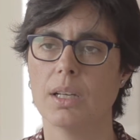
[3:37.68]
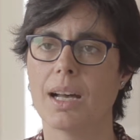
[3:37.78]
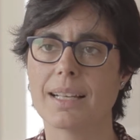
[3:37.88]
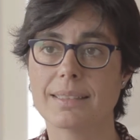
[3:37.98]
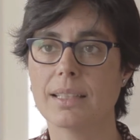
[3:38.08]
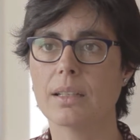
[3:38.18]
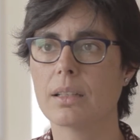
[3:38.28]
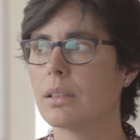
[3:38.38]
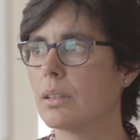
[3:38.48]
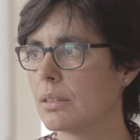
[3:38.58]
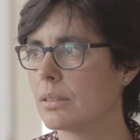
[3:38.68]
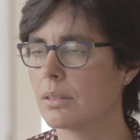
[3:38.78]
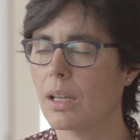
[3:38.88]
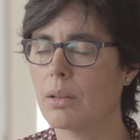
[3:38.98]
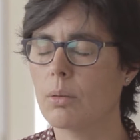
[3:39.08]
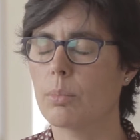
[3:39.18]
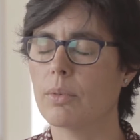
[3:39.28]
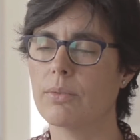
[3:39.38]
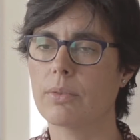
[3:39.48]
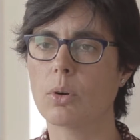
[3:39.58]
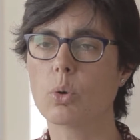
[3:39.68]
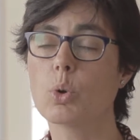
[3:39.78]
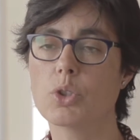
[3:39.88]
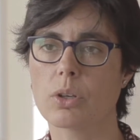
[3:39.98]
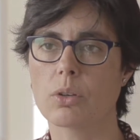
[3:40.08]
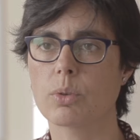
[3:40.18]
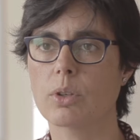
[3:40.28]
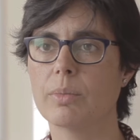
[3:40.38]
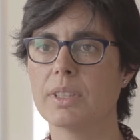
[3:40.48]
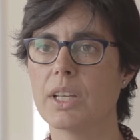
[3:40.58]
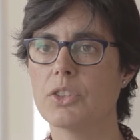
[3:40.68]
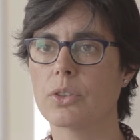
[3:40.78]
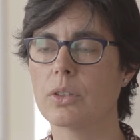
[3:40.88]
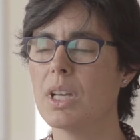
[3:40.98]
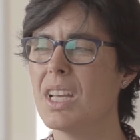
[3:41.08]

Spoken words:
a single kind of conclusion or recommendation.